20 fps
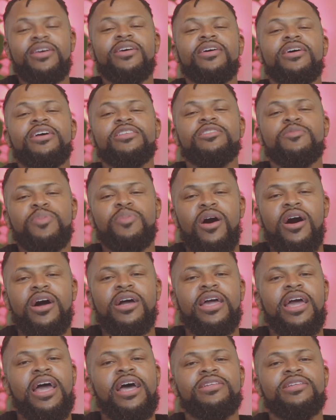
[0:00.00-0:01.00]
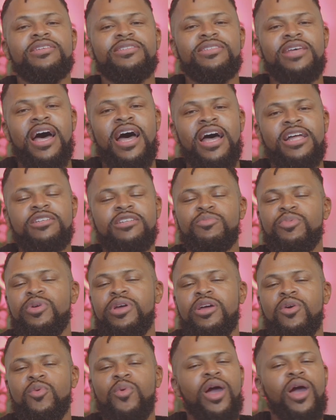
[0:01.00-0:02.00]
It's a podcast designed to bring
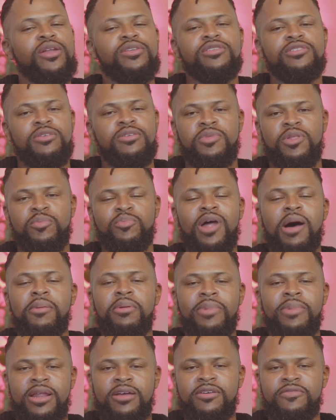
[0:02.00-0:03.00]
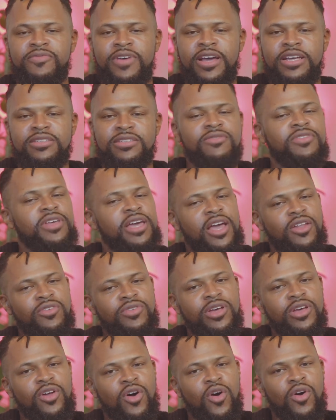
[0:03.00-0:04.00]
awareness to some of the problematic effects of the
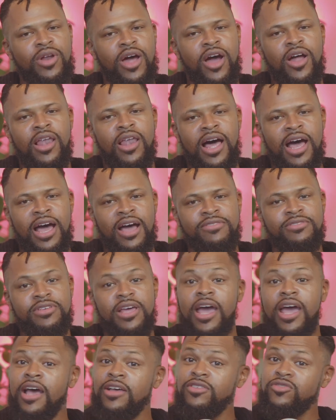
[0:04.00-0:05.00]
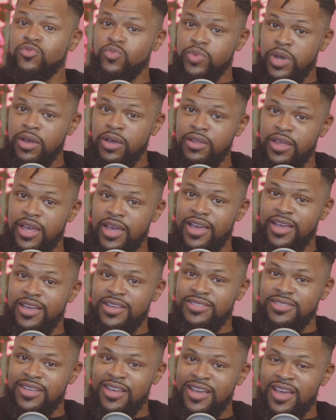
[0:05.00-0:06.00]
internet on our lives, as well
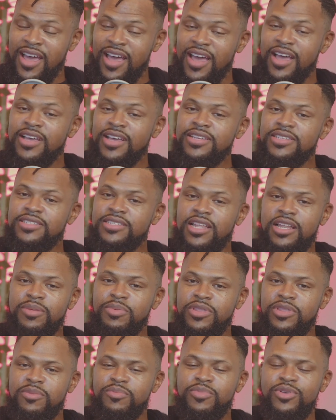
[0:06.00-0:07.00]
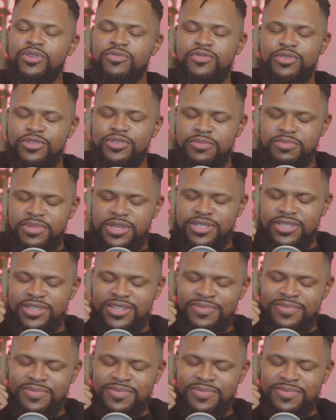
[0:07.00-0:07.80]
as celebrate the beautiful simplicity